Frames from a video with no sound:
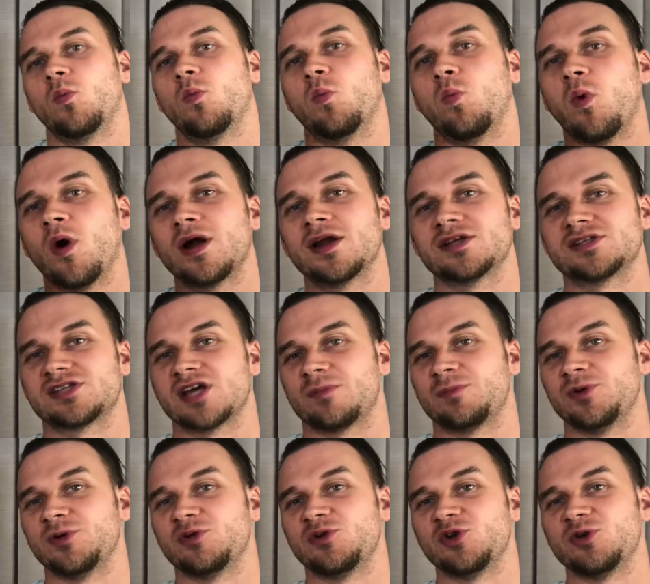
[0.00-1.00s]
What is up,
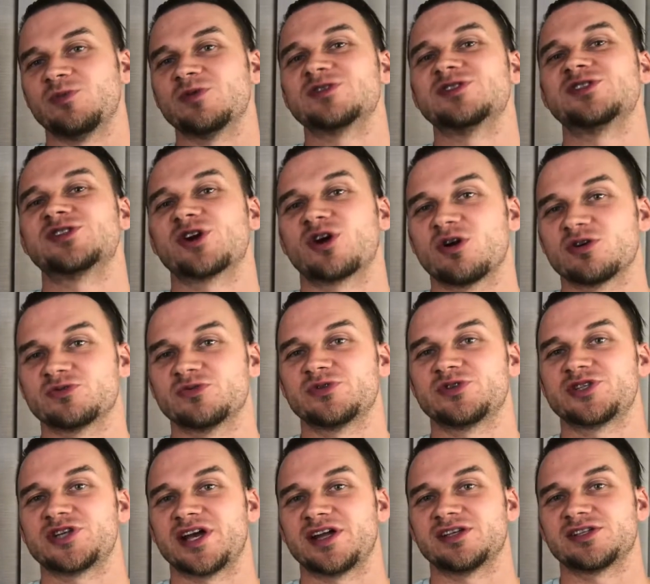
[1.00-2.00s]
YouTube? This is Charles with
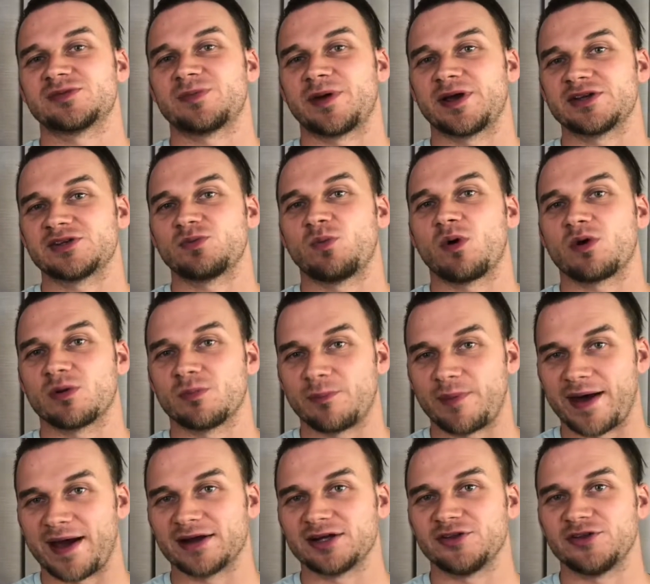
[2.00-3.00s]
Chain Space. Welcome
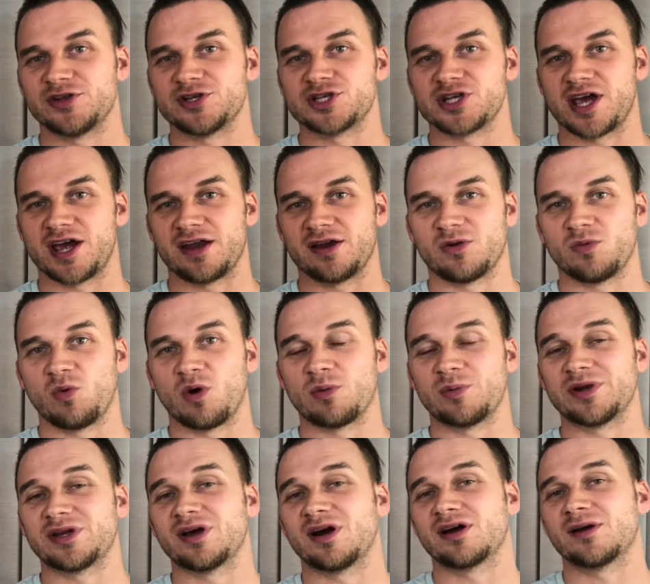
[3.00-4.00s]
back to the channel where we
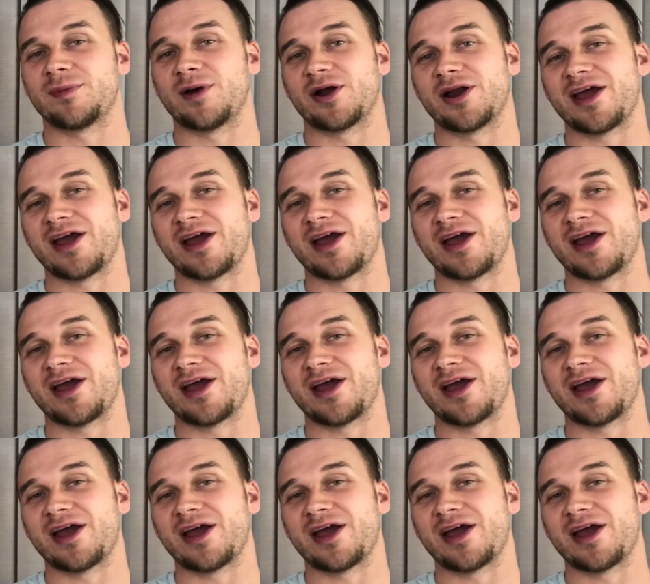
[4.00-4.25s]
talk about